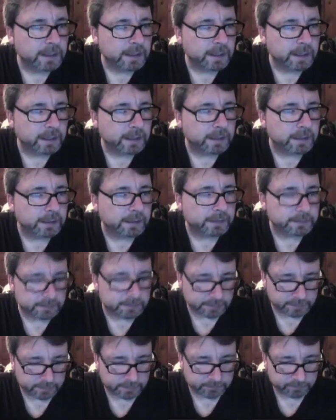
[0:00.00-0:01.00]
and
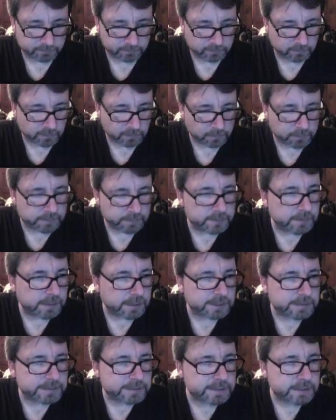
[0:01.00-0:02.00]
but
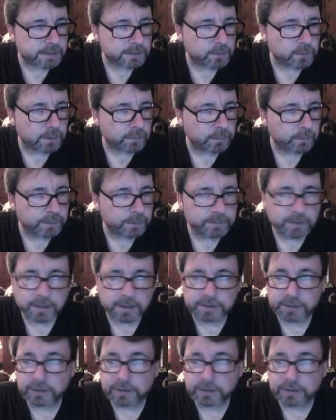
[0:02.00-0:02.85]
I tell you what, we got.